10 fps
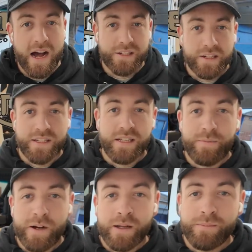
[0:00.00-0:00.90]
As you can see
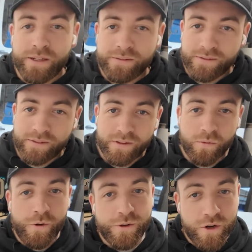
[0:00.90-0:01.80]
behind me,
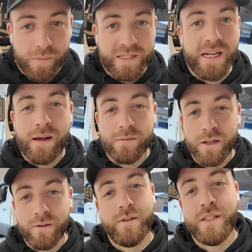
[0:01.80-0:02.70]
the workshop is an
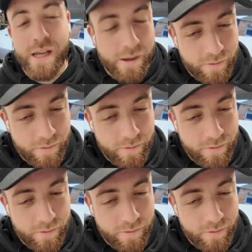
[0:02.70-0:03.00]
absolute tip,